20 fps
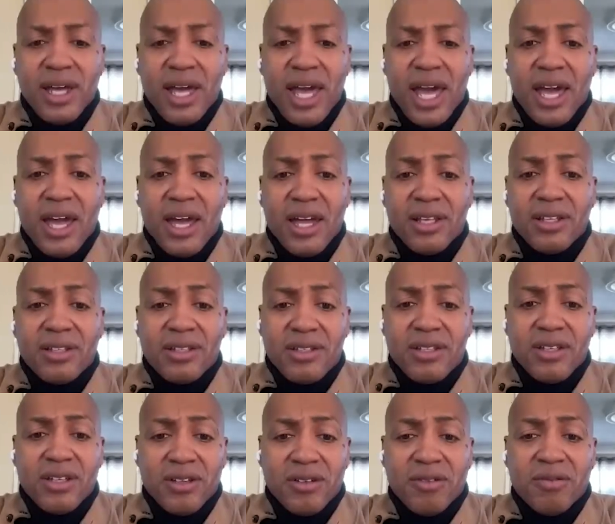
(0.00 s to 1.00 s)
uh,
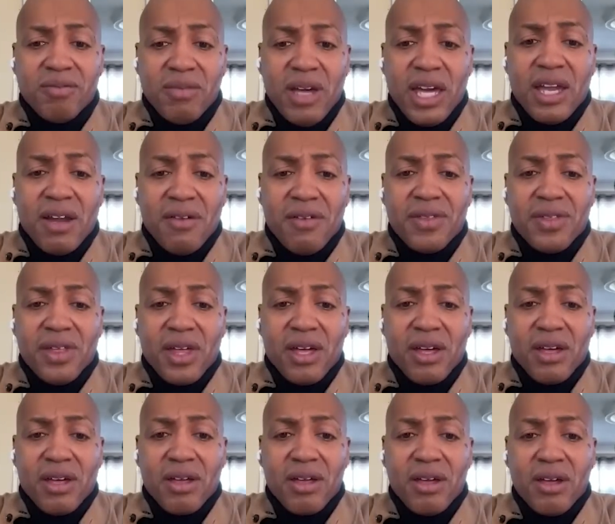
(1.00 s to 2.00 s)
to make
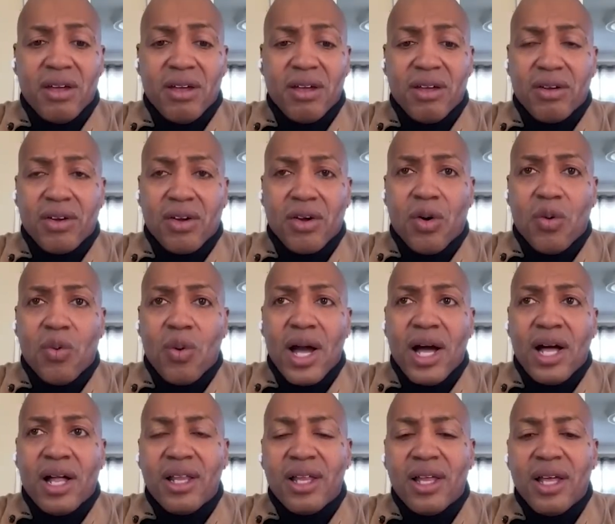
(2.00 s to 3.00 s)
everything go
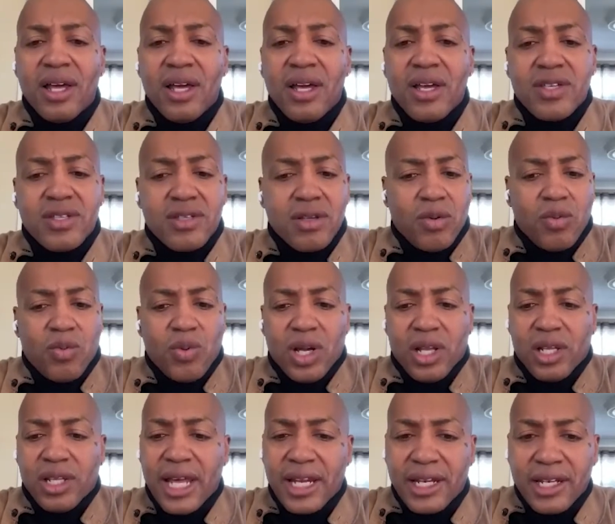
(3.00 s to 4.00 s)
well. So we'll
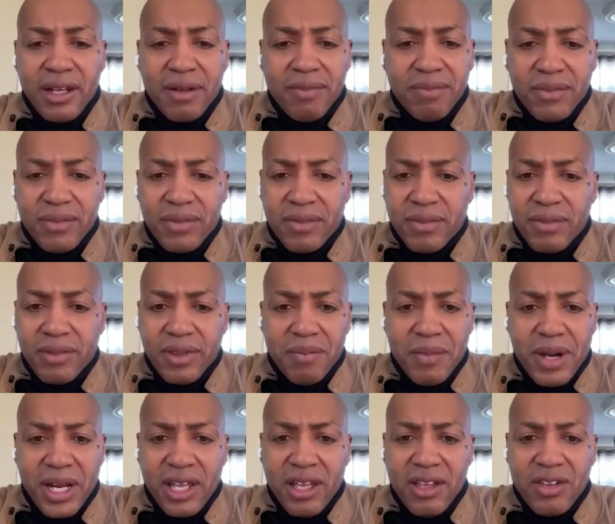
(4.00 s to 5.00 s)
lend them the
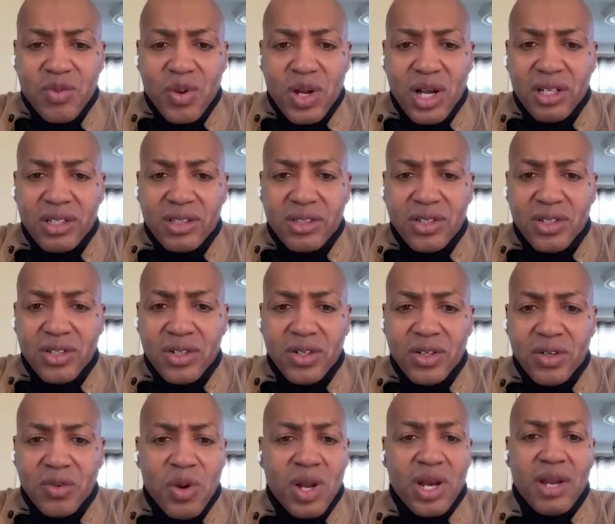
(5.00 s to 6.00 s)
money as well
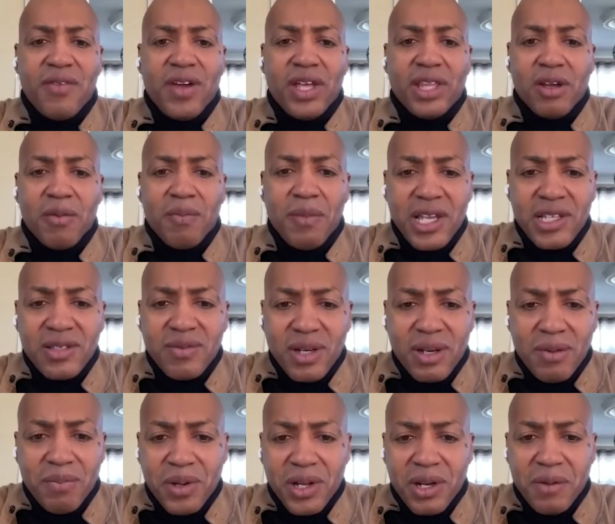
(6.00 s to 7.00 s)
to renovate their basement
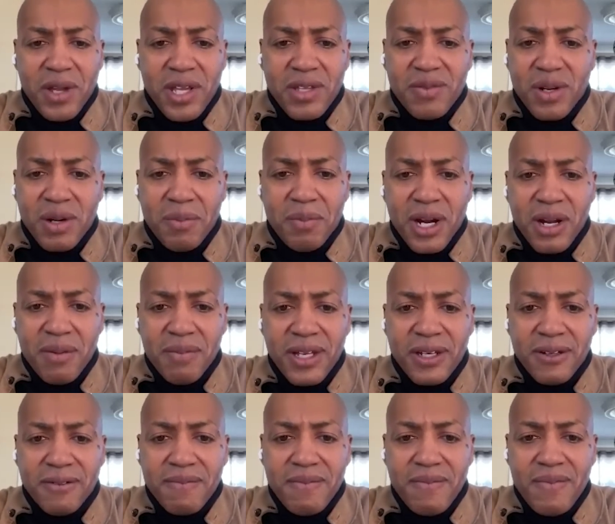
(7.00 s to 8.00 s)
and put a basement apartment.
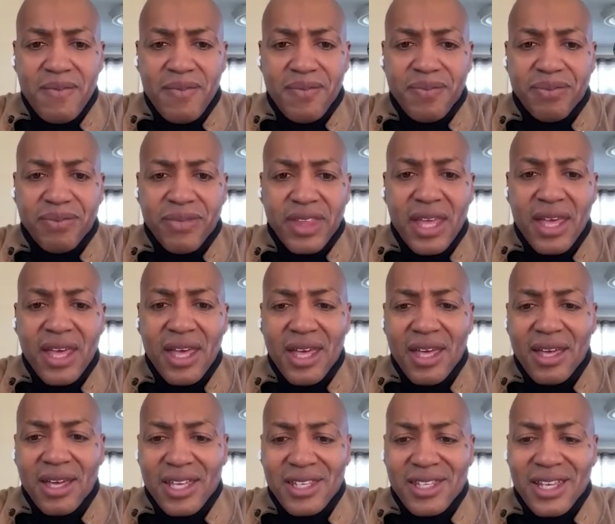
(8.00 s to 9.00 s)

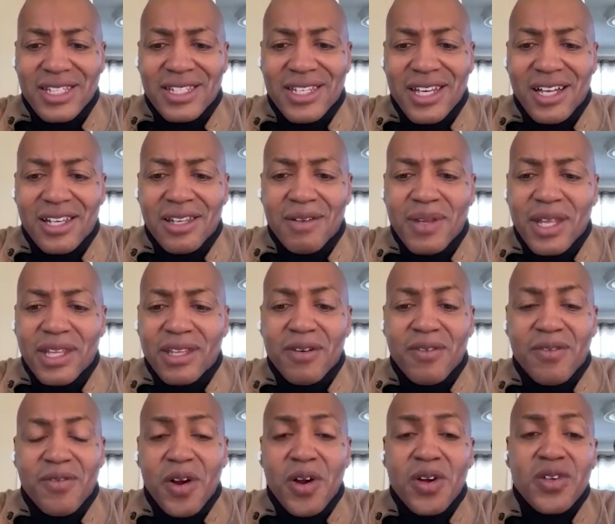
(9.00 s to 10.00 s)
Because I tell them that mm-hmm. their
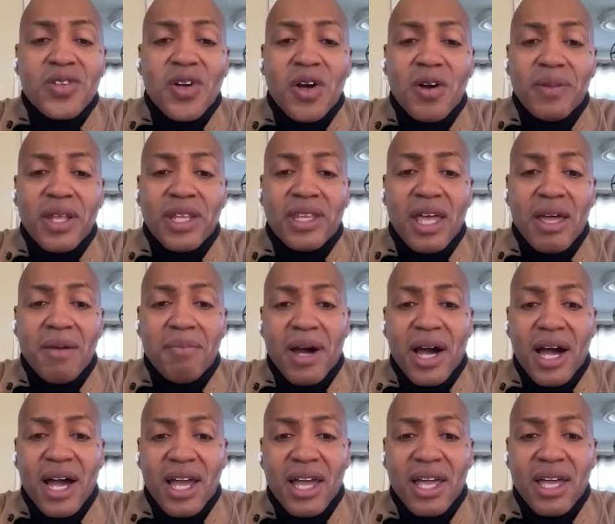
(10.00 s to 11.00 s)
first home that they
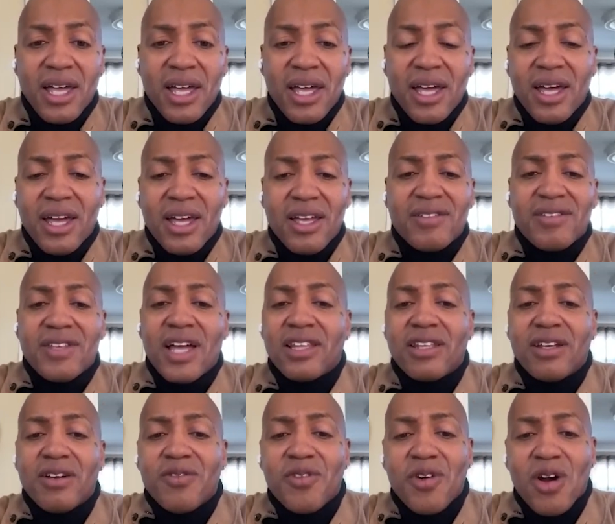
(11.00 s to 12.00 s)
buy is not
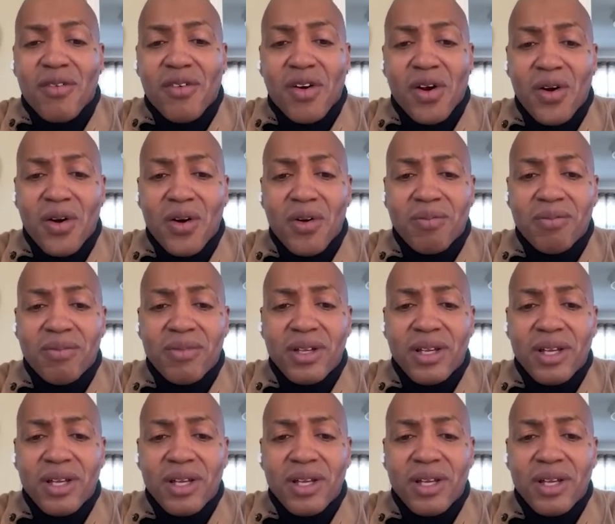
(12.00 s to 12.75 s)
their forever home,